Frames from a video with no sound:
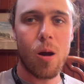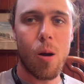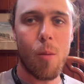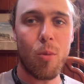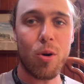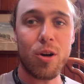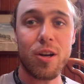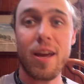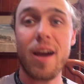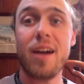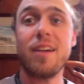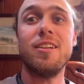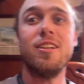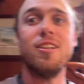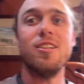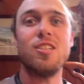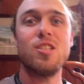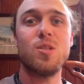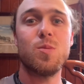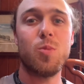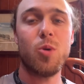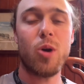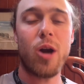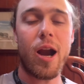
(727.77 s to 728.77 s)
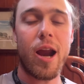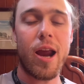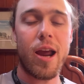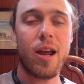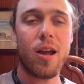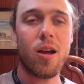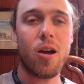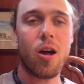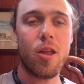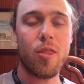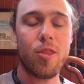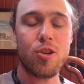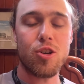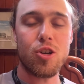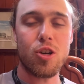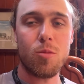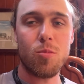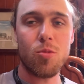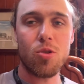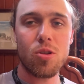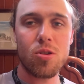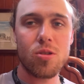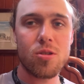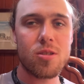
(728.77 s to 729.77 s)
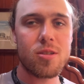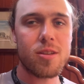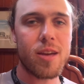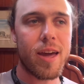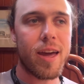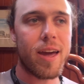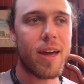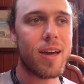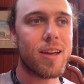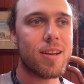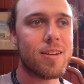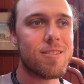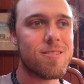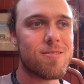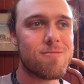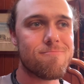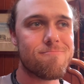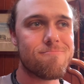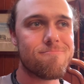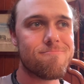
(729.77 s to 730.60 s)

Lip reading: protectant spray on the terminals, and